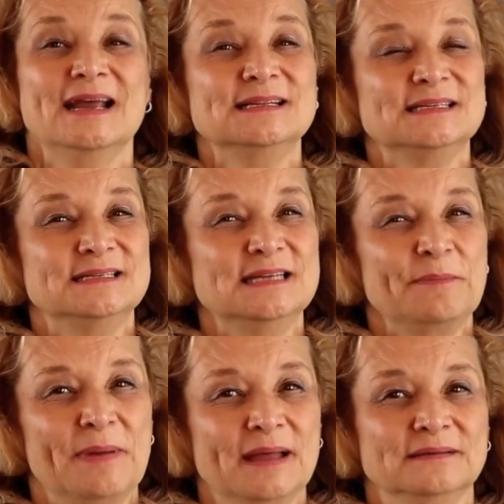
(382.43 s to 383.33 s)
It's
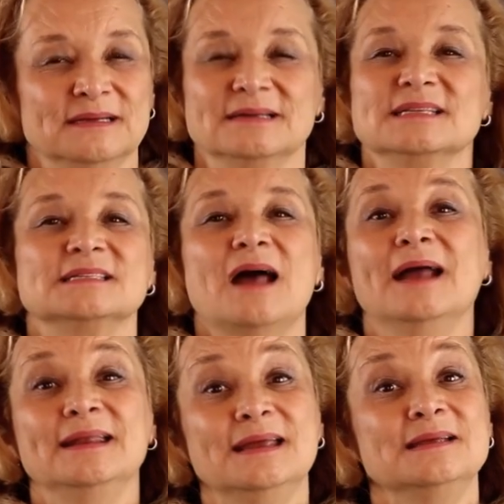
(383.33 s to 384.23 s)
dependent, it's
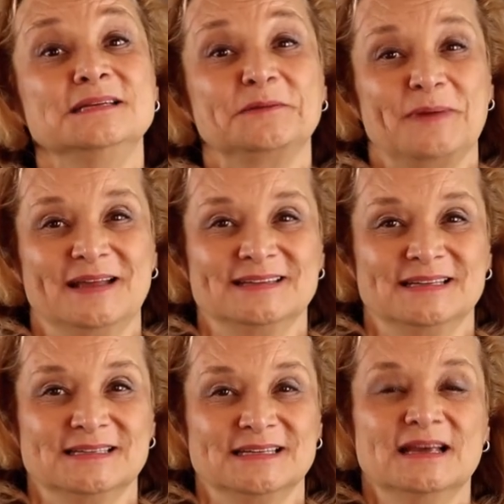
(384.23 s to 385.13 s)
not
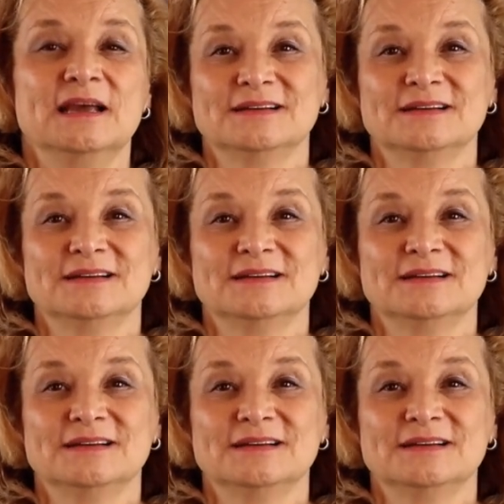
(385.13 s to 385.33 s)
independent.